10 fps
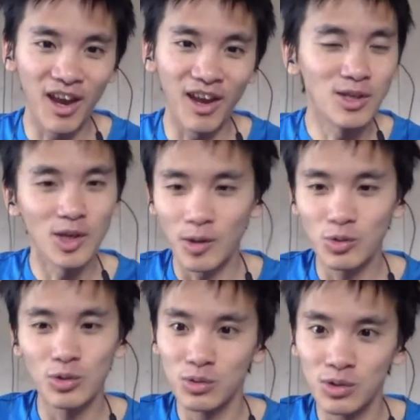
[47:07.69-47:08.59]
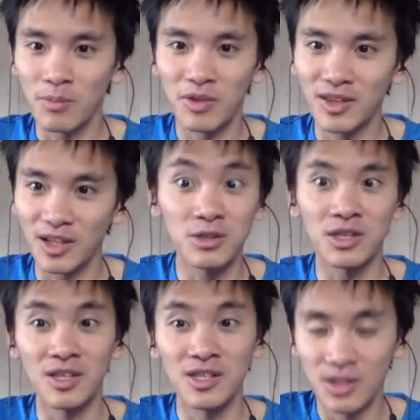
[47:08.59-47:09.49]
and turn out to do something that
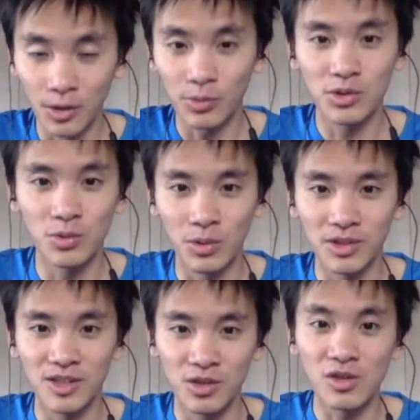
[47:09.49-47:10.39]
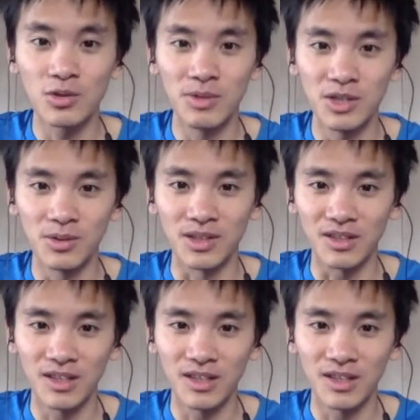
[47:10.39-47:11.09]
it is not what you wanted to be doing.